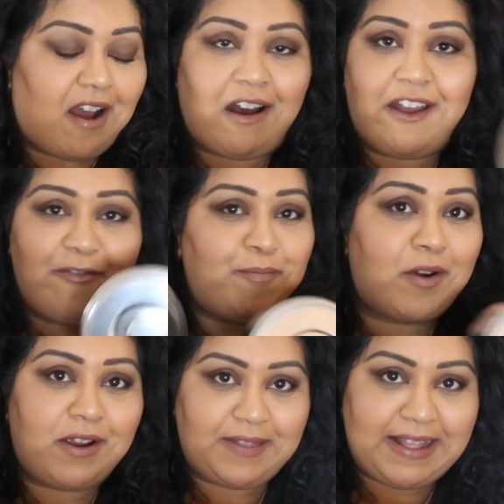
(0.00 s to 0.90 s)
I've
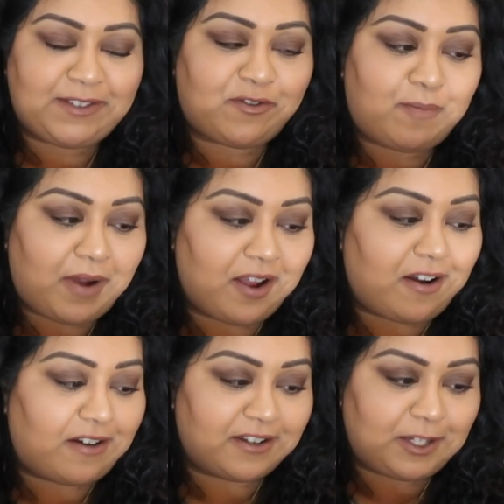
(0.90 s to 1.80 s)
borrowed these from my
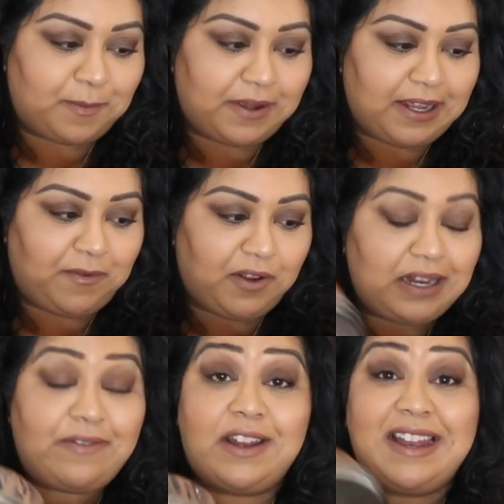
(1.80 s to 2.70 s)
aunt, but if you
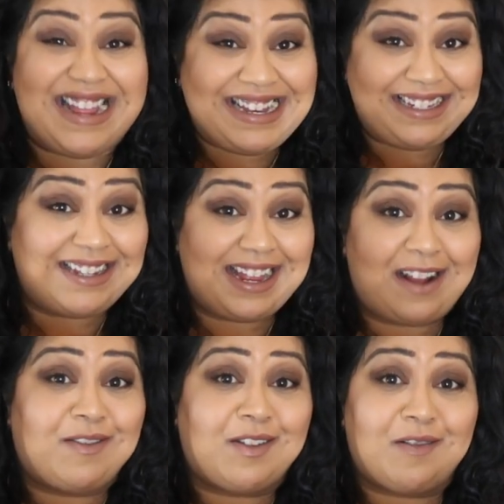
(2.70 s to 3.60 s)
live in an Indian
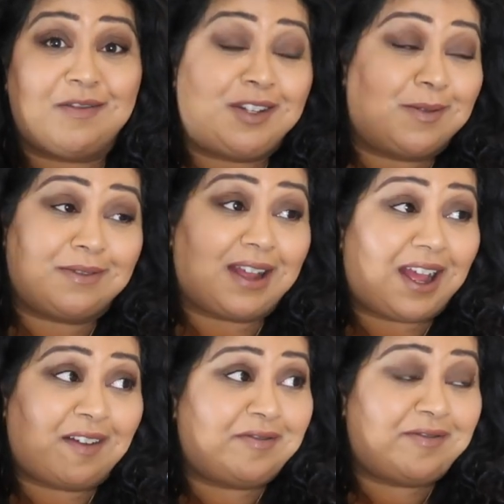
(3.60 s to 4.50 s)
household, you will
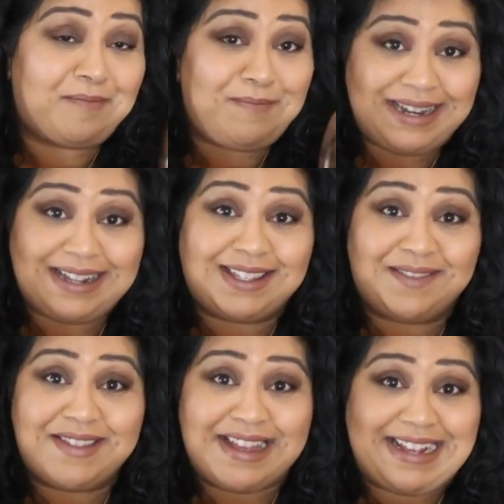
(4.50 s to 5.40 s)
have millions
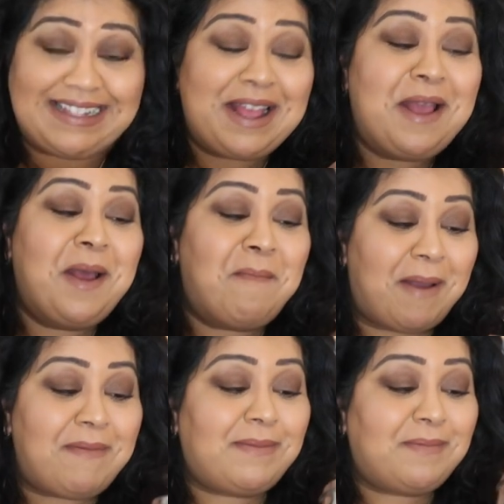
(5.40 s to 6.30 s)
of these.
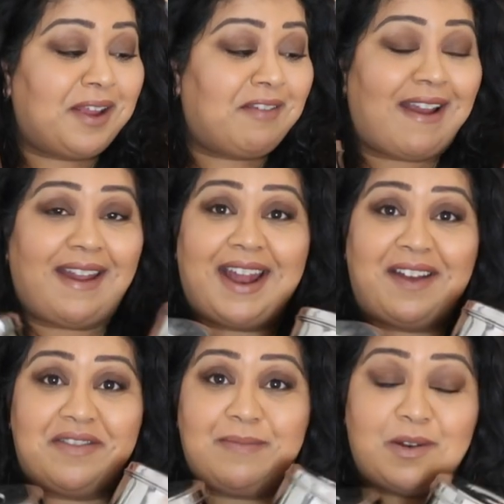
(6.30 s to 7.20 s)
My mum and my gran
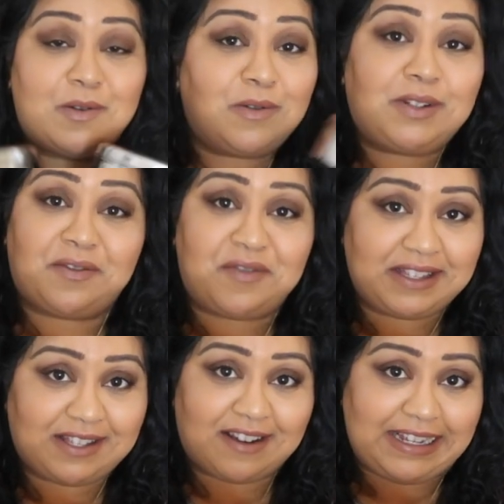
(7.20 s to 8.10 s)
have them in all
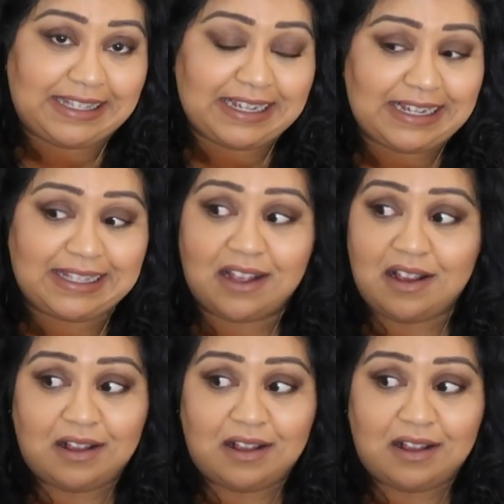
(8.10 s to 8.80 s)
different sizes.